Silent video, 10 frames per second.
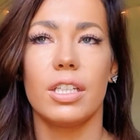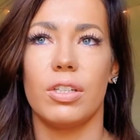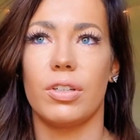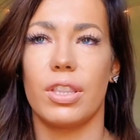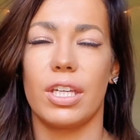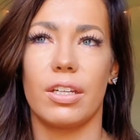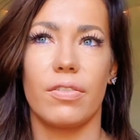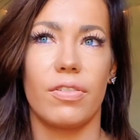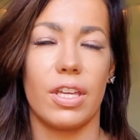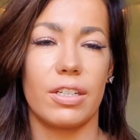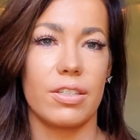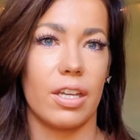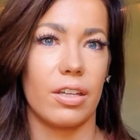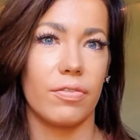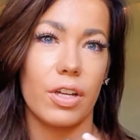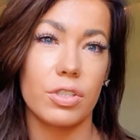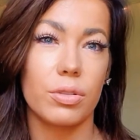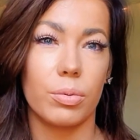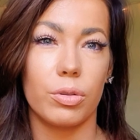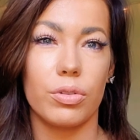You could think of things like
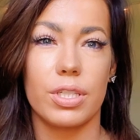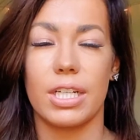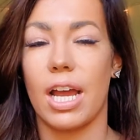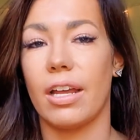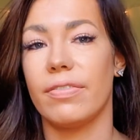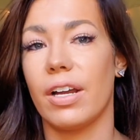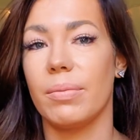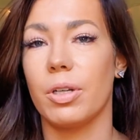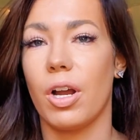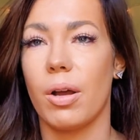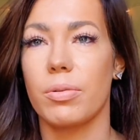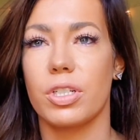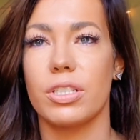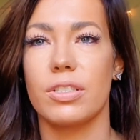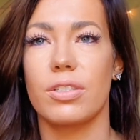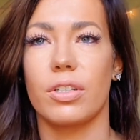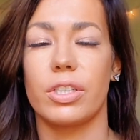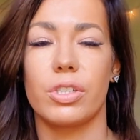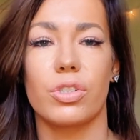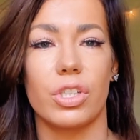vegetables and high fiber options are
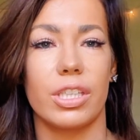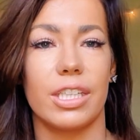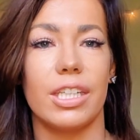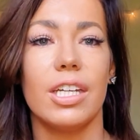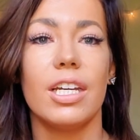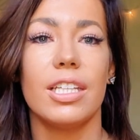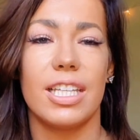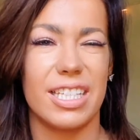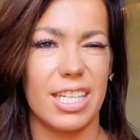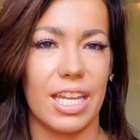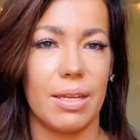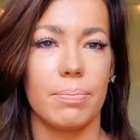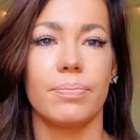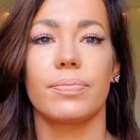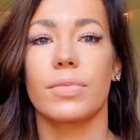usually the same.